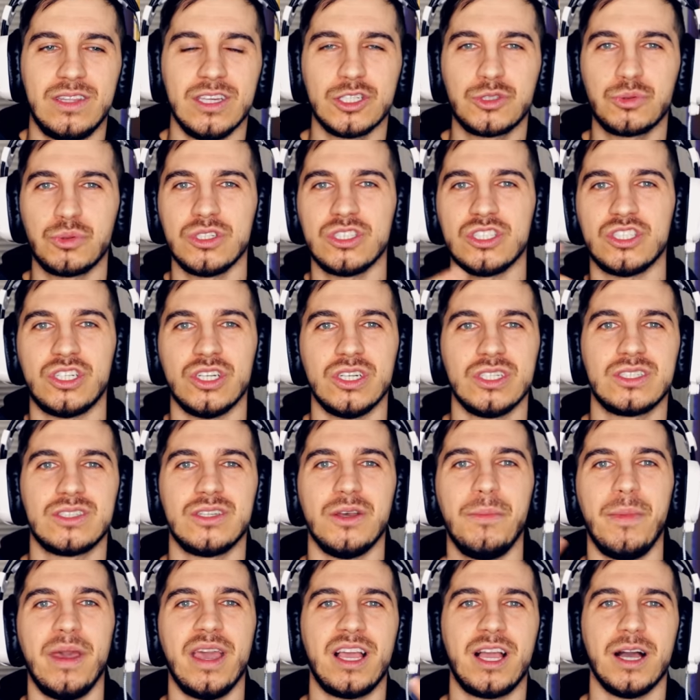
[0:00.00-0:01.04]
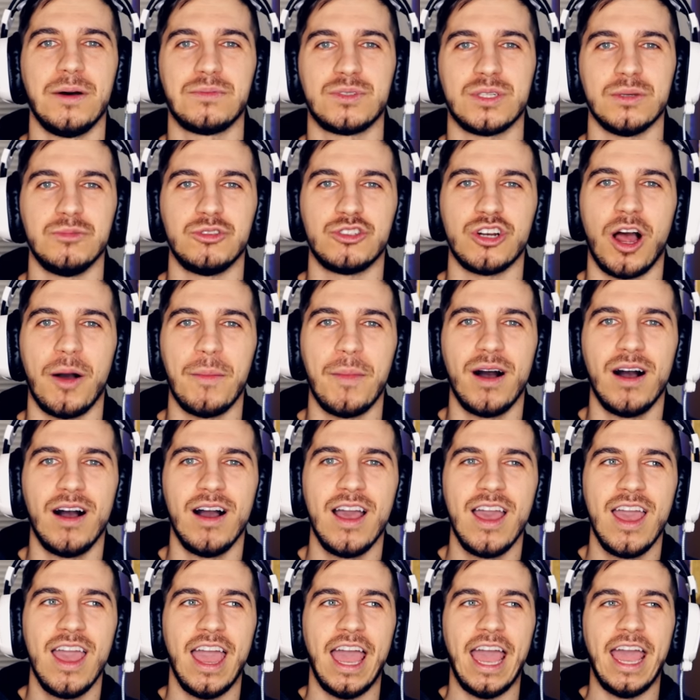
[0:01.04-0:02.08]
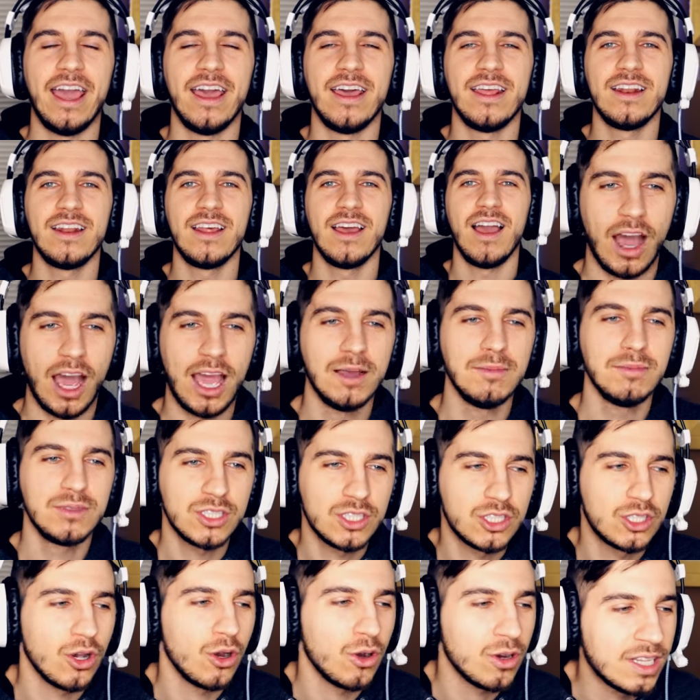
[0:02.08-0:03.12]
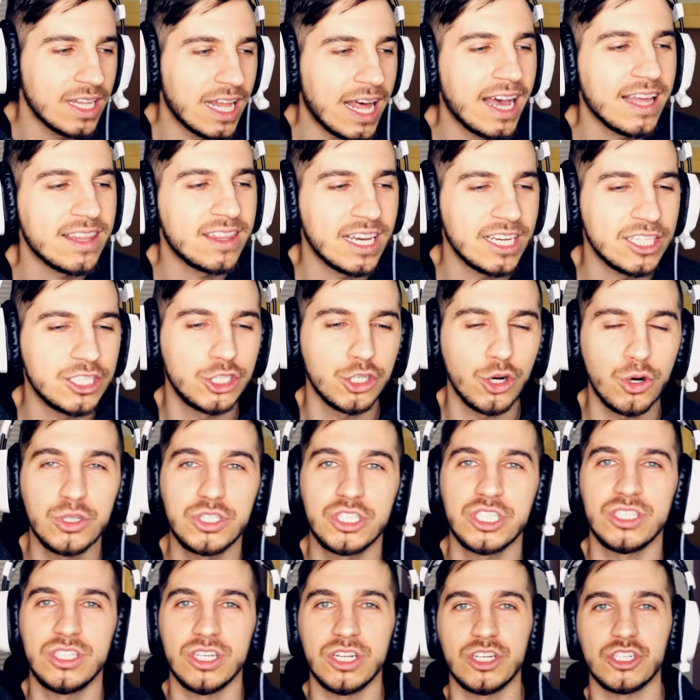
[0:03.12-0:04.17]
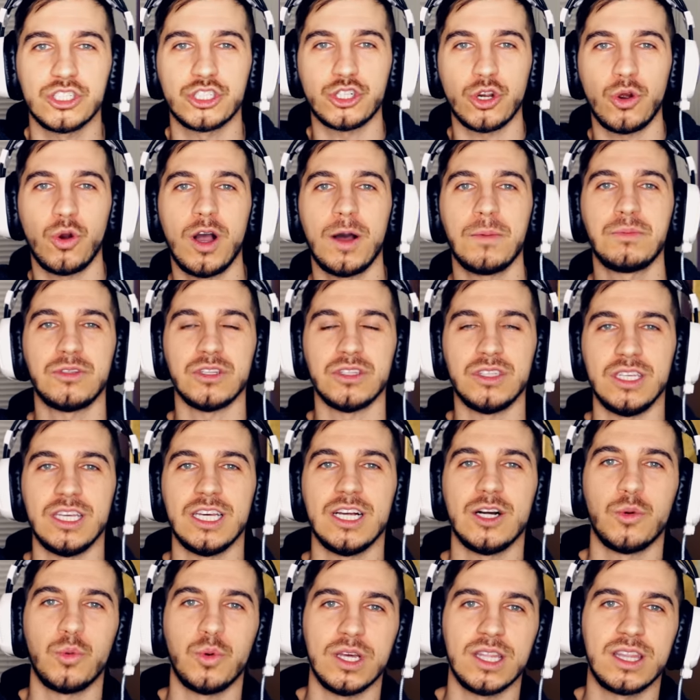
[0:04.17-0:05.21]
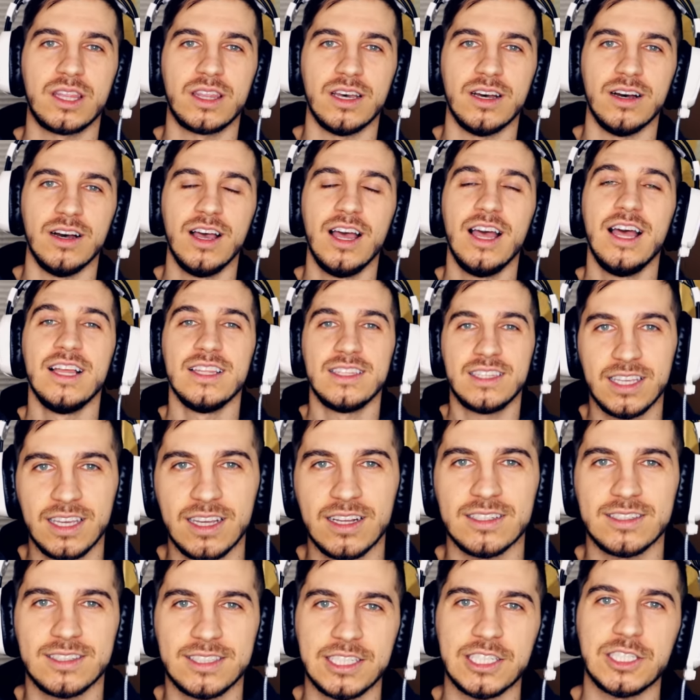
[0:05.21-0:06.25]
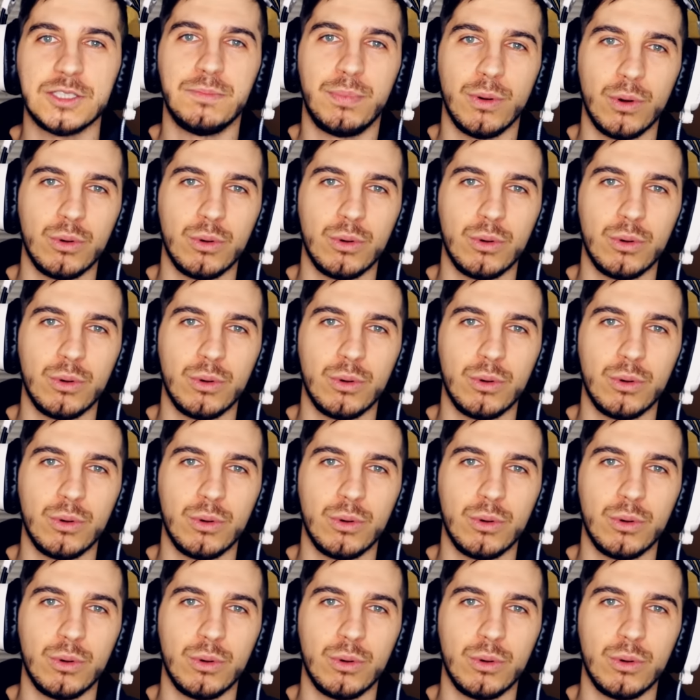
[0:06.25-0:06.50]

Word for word: This was just to make up some drama, and I am so glad that Georgi didn't show up to deal with the TLC's